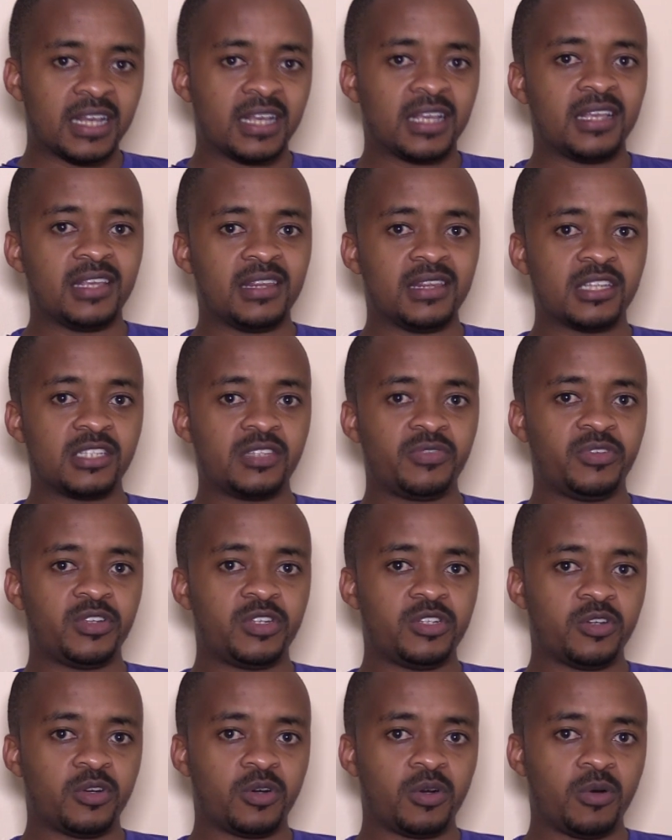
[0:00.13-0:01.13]
In this
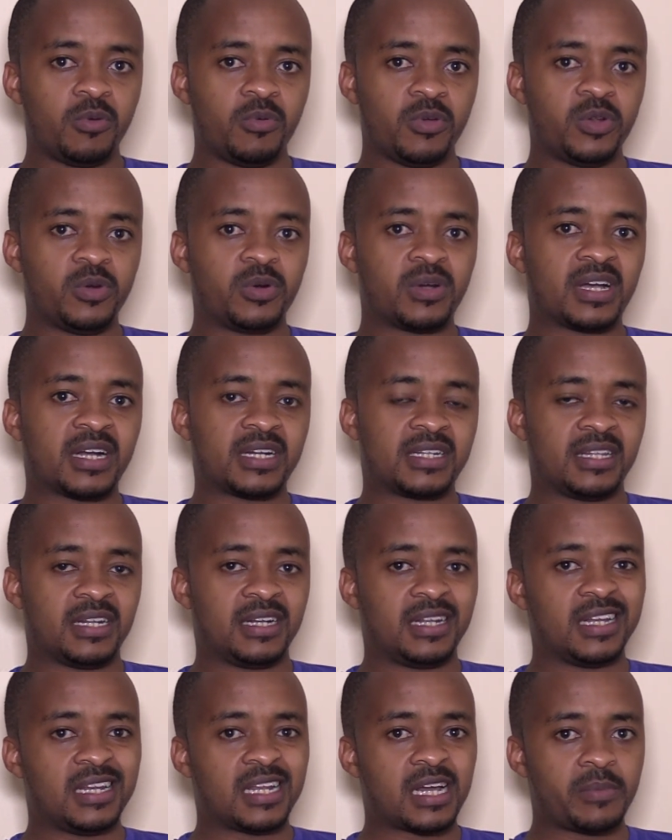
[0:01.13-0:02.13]
video, we look at the
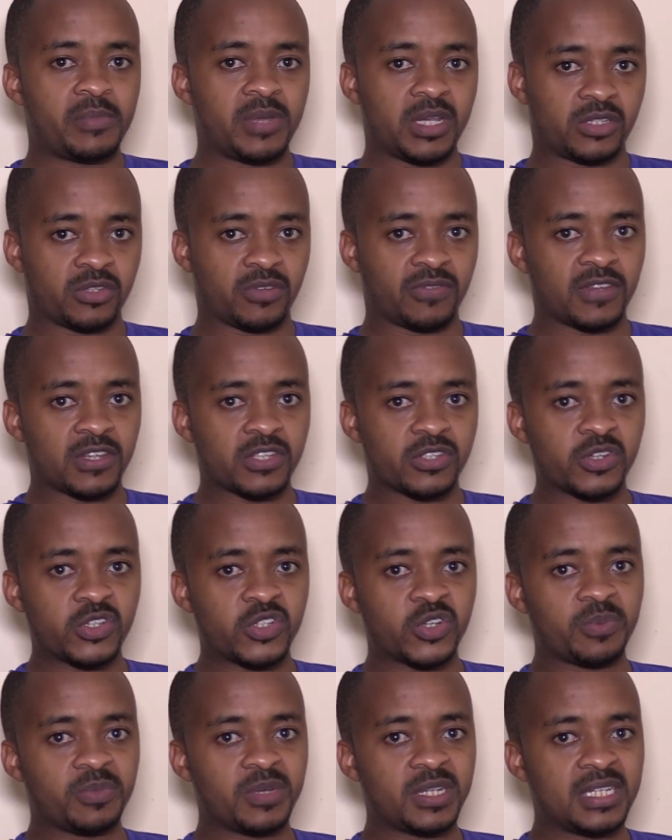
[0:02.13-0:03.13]
dynamics of the
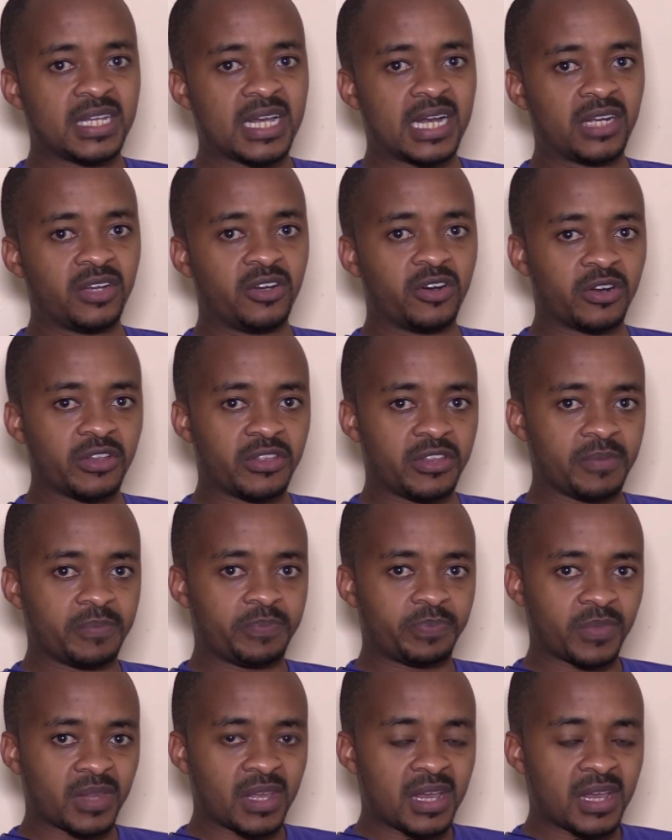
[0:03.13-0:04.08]
social media algorithm,